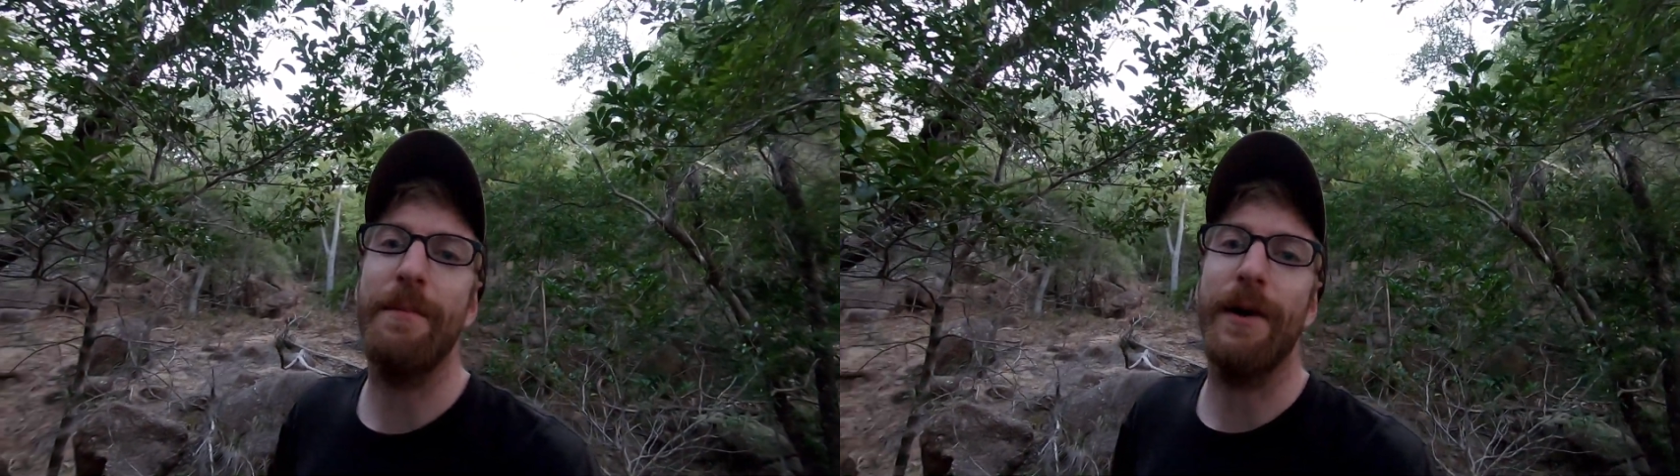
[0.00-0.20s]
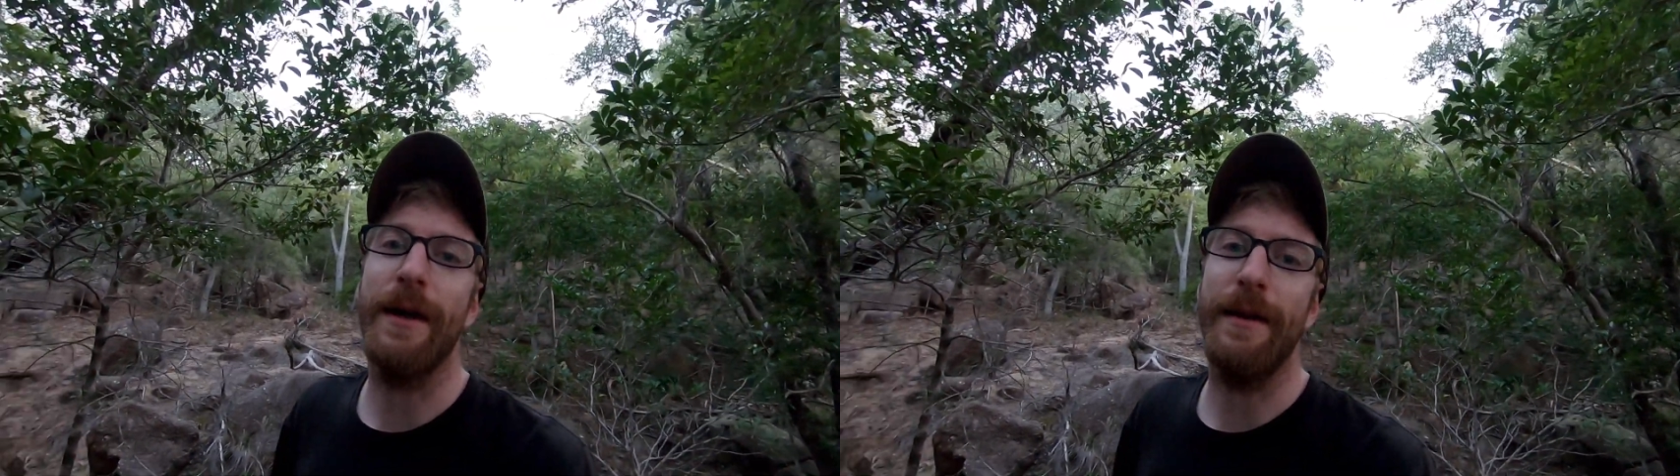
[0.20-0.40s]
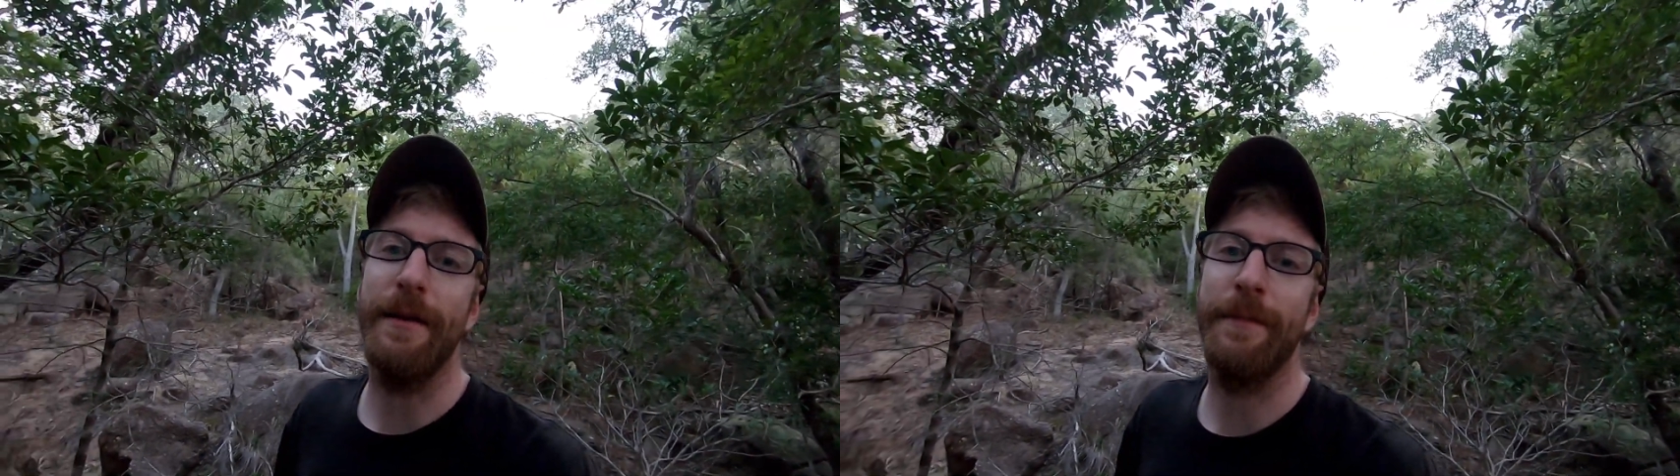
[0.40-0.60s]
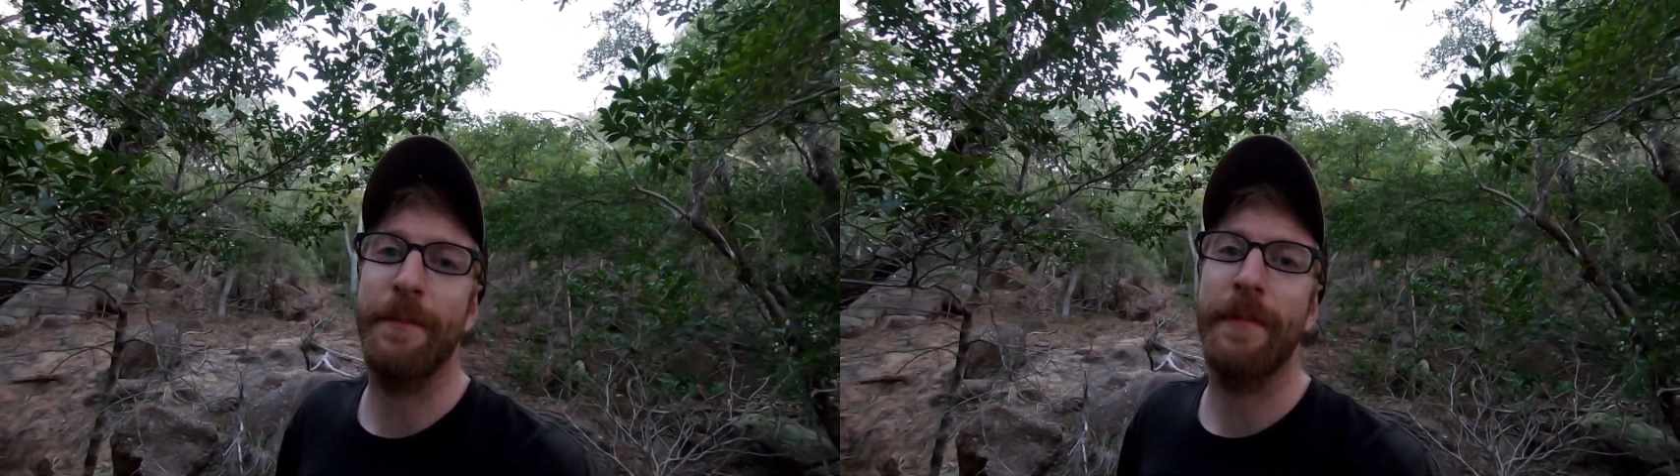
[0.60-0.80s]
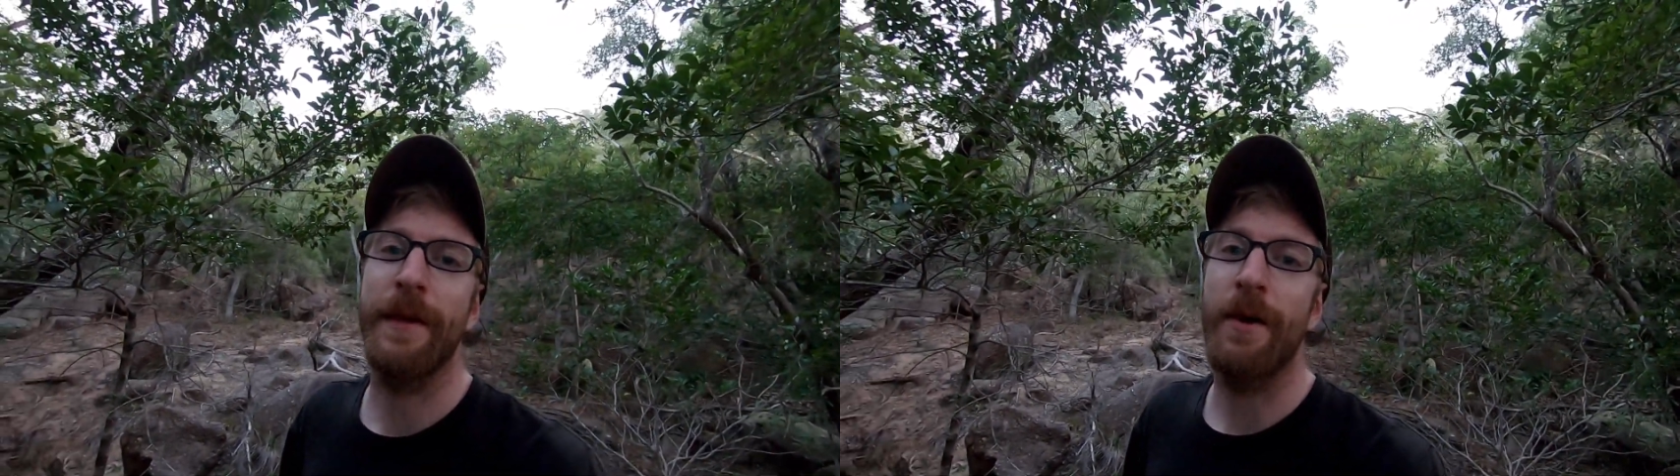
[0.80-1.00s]
but
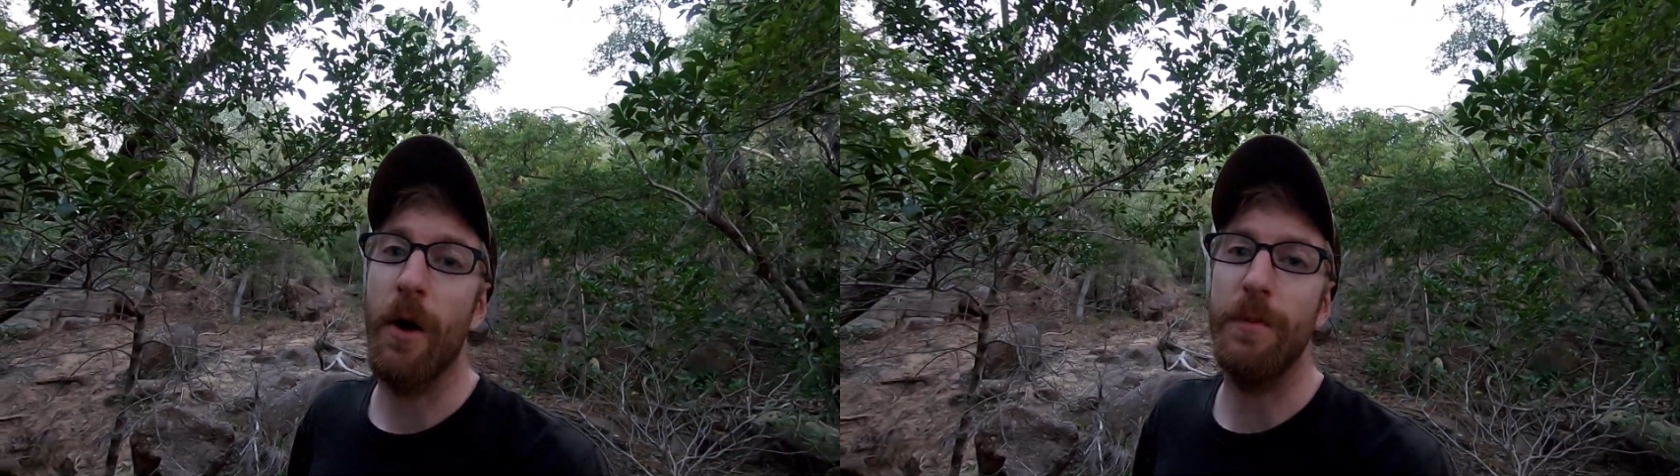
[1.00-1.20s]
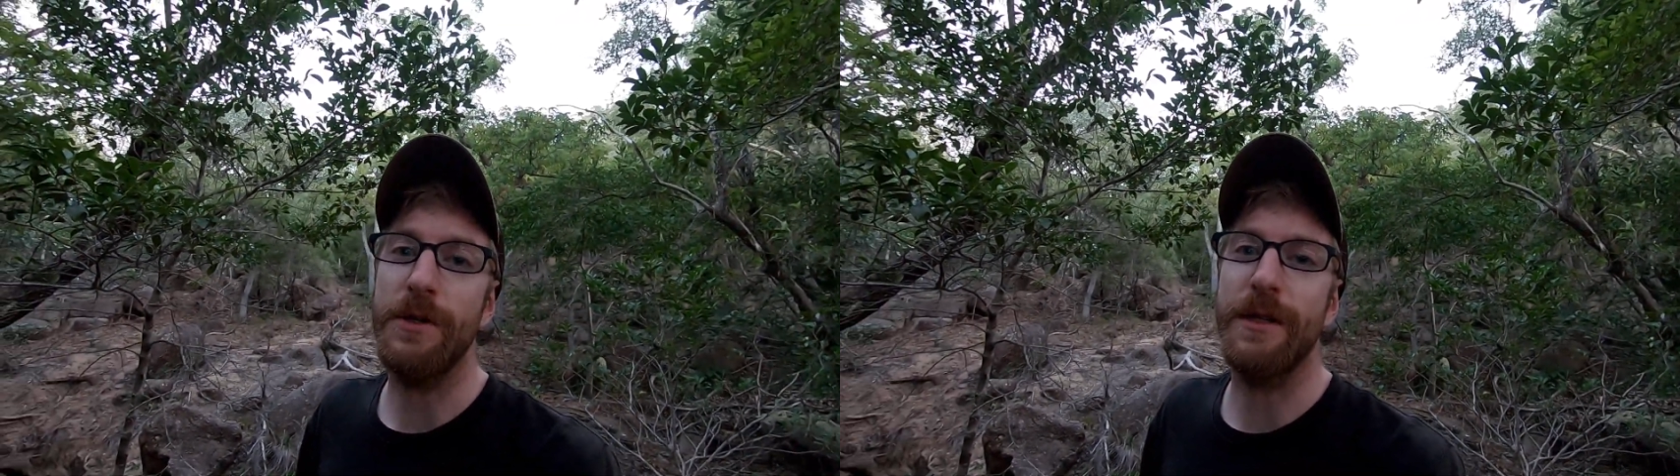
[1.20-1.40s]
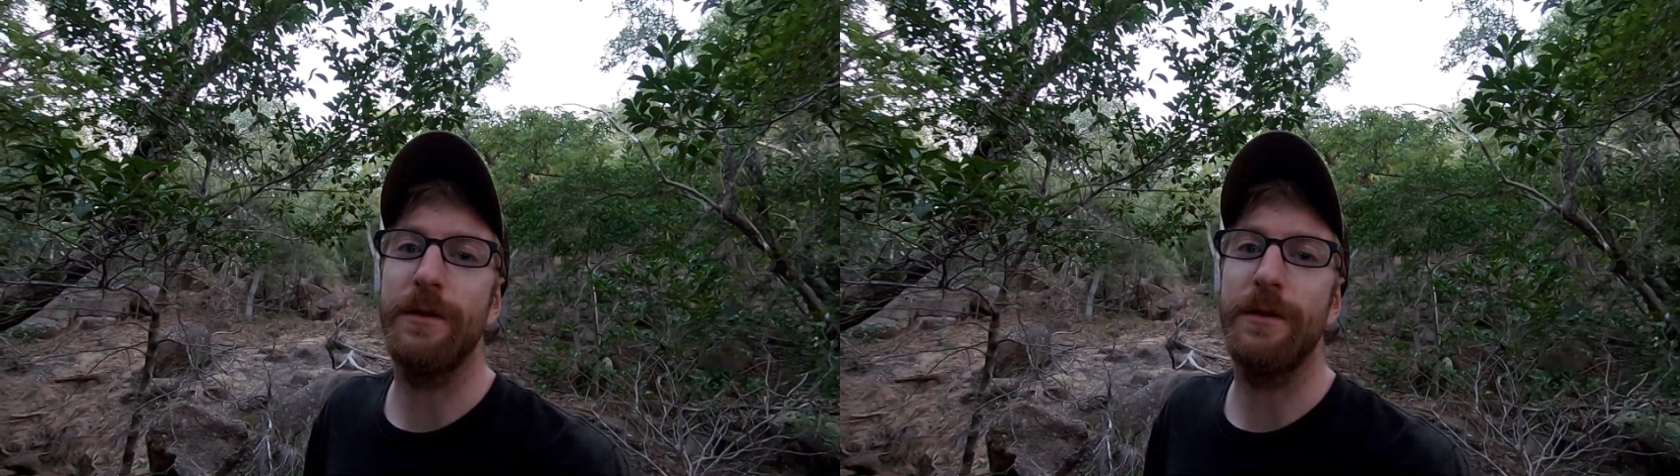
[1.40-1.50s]
hope you still